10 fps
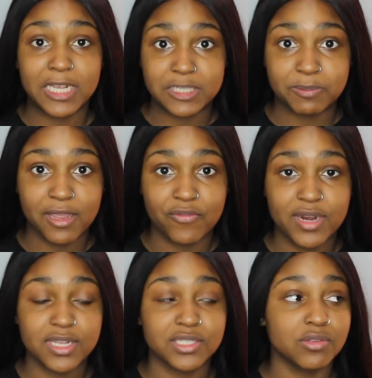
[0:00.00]
SPF
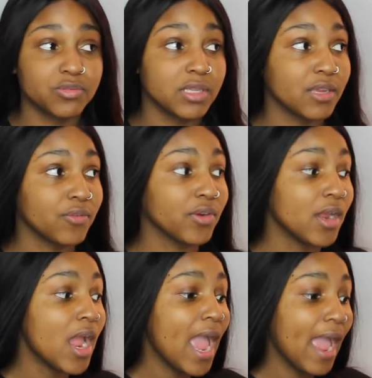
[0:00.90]
in it, so it's really good
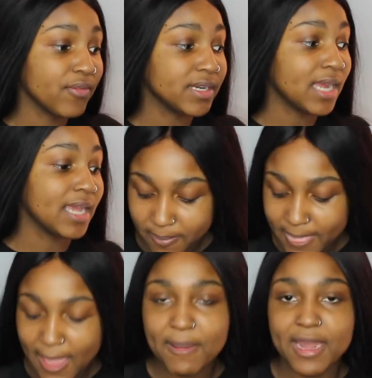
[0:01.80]
for every day.
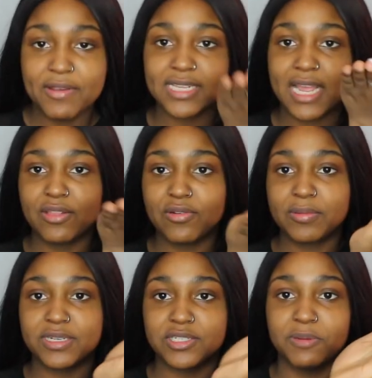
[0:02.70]
But anyways, I
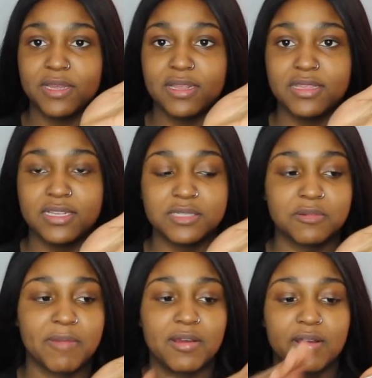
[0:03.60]
literally just put this
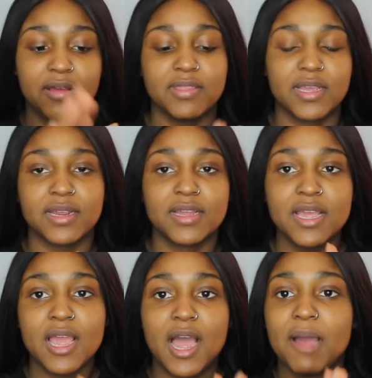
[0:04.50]
amount on there,
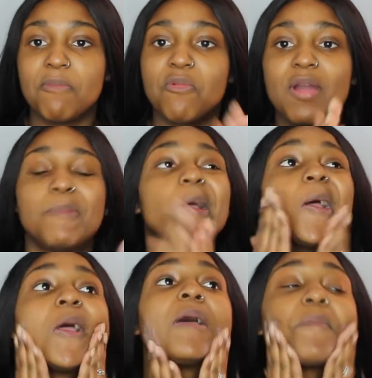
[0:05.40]
wipe
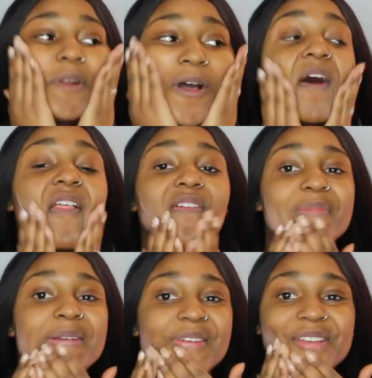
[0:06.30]
it, and put it all
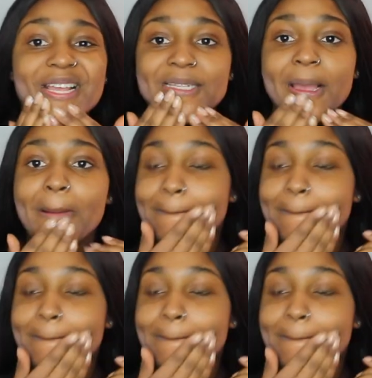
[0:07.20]
over my face.